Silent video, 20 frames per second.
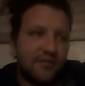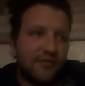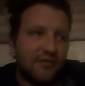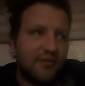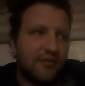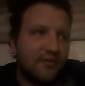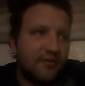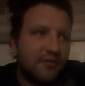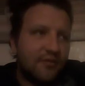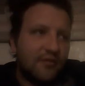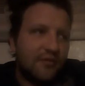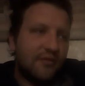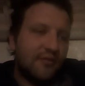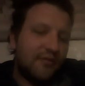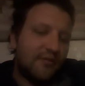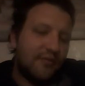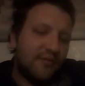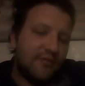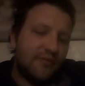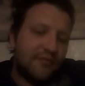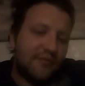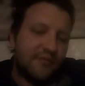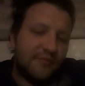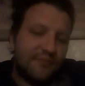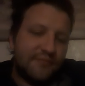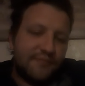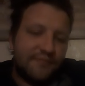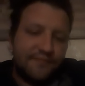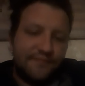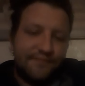
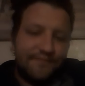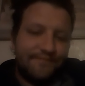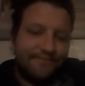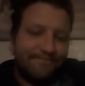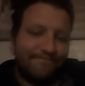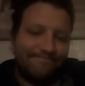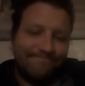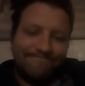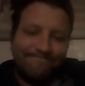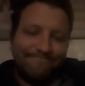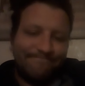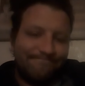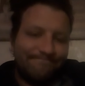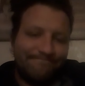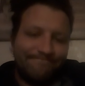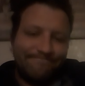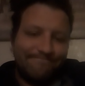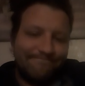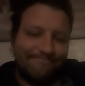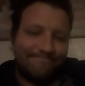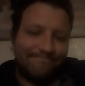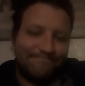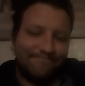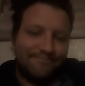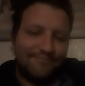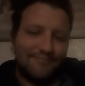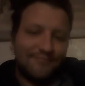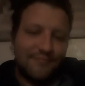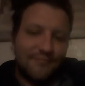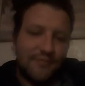
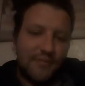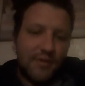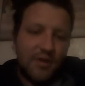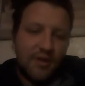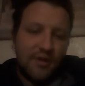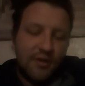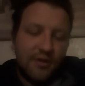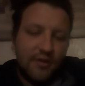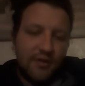Nobody speaks.